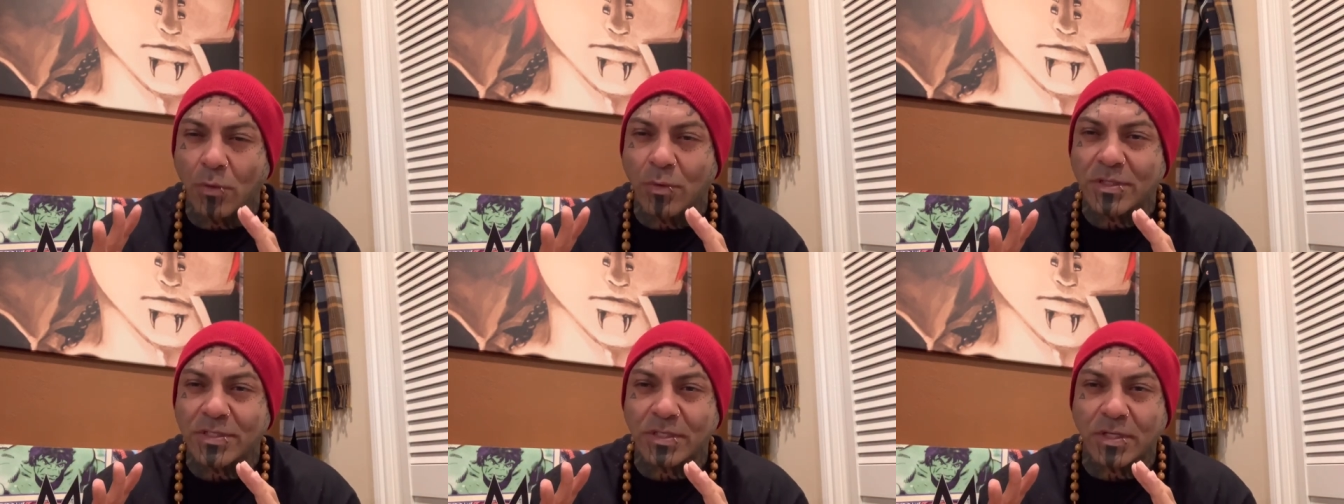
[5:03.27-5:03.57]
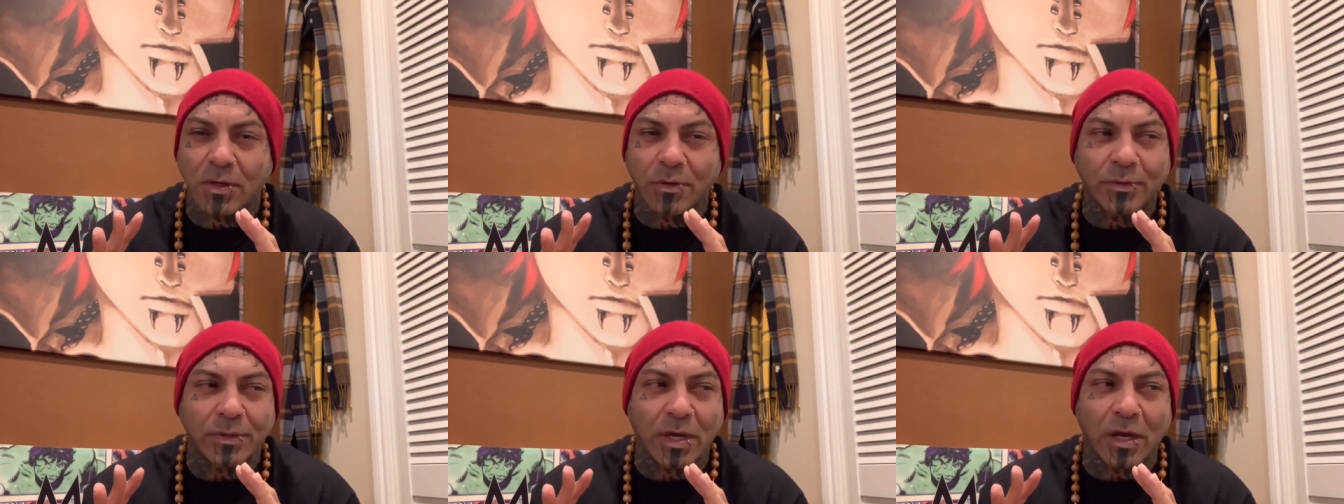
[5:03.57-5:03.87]
what's
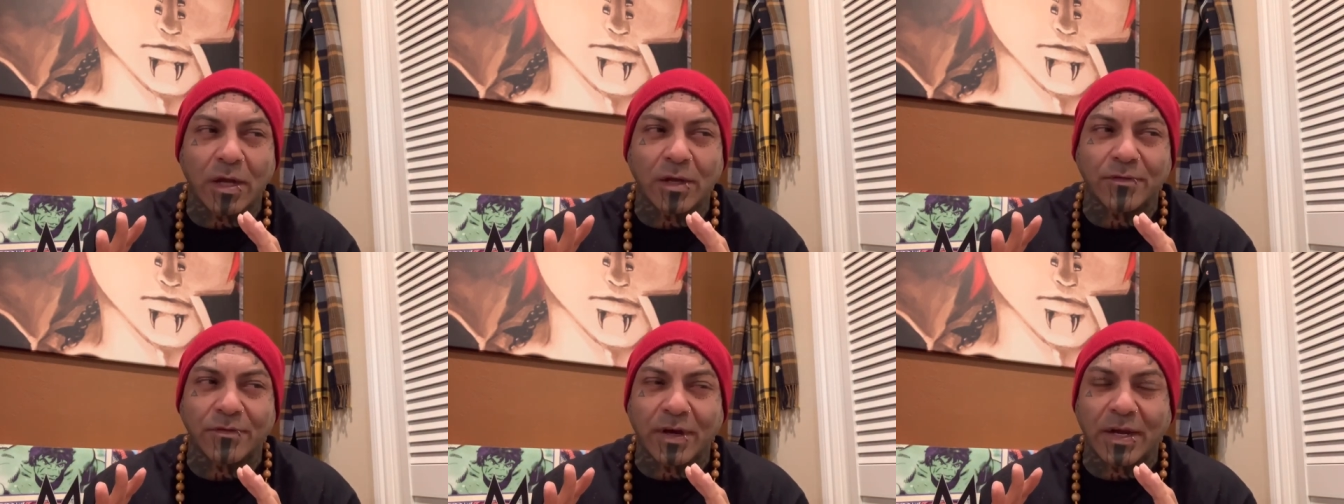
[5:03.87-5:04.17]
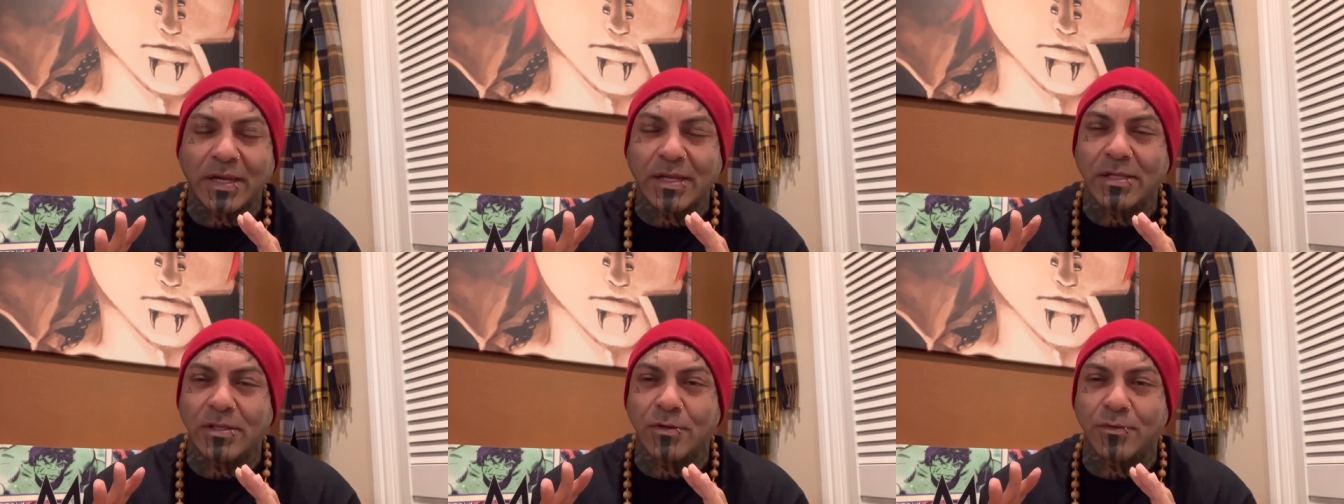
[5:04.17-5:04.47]
going on,
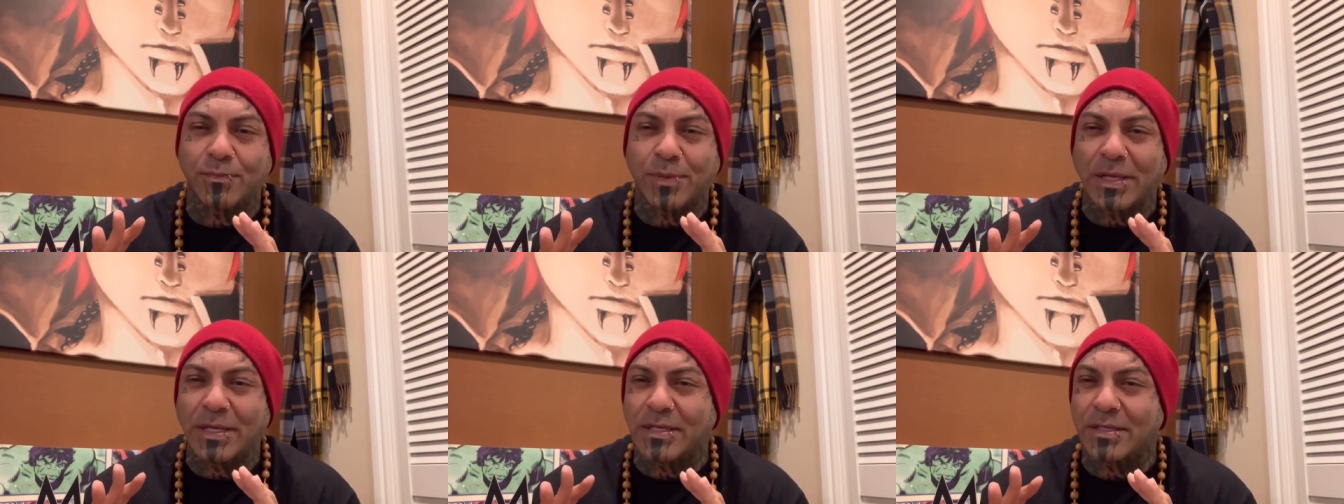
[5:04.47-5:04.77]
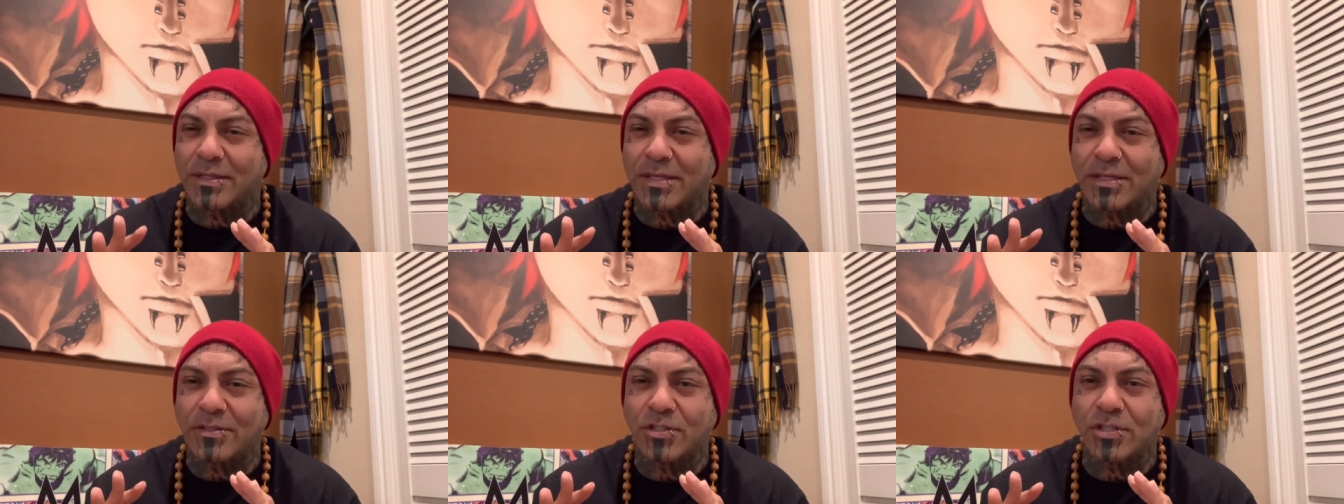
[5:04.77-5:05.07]
right? You're paying
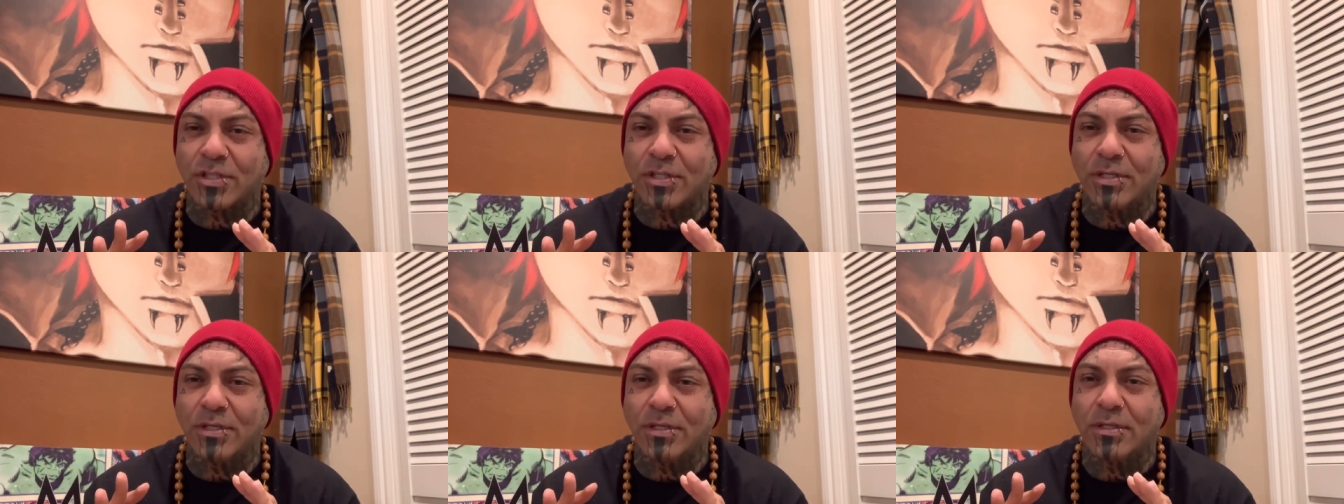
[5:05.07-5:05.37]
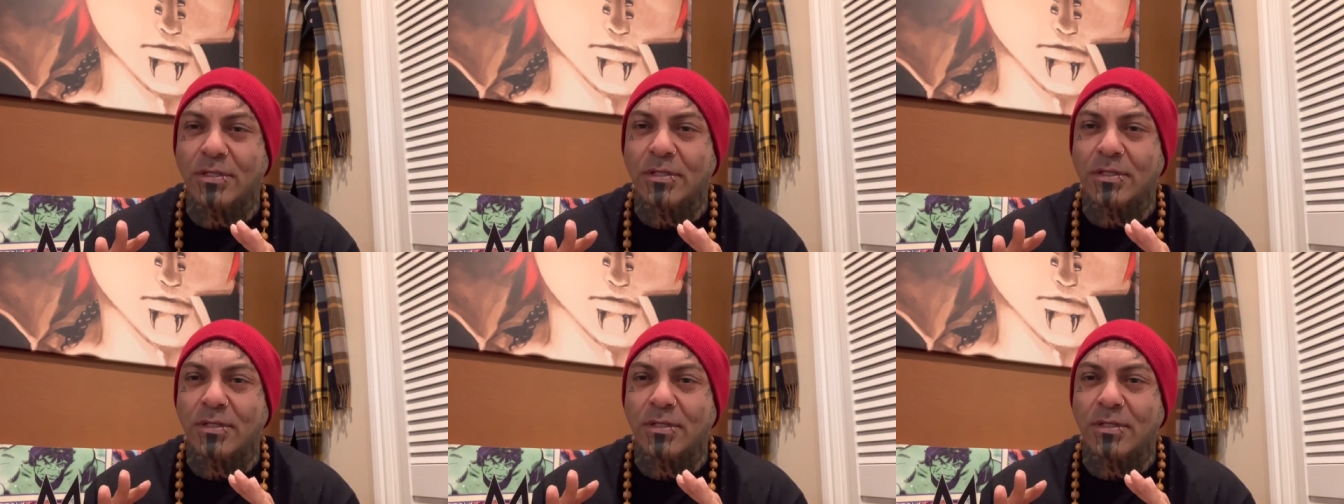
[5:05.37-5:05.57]
attention.